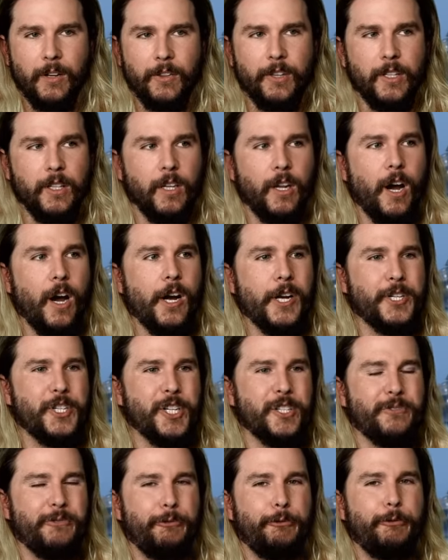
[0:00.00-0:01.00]
the
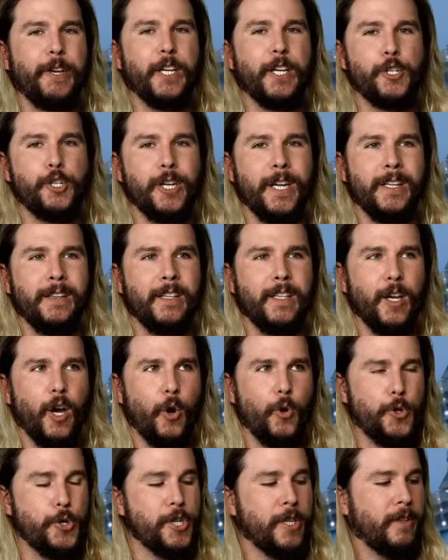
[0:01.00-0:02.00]
largest fish in the
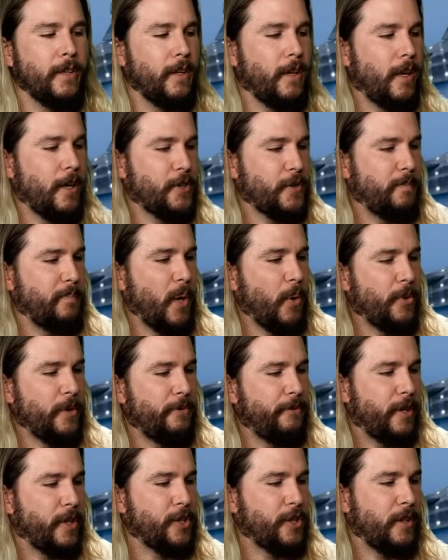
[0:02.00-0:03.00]
ocean, the largest bony
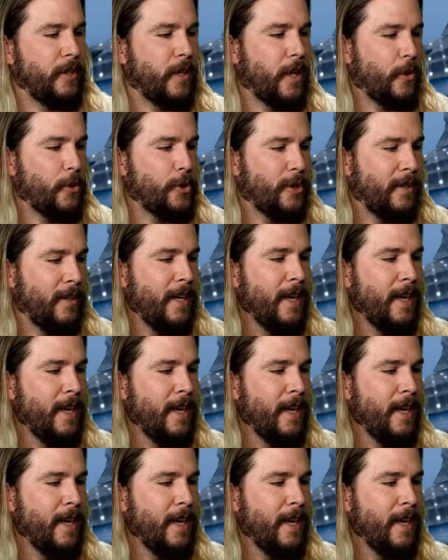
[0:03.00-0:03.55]
fish in the ocean.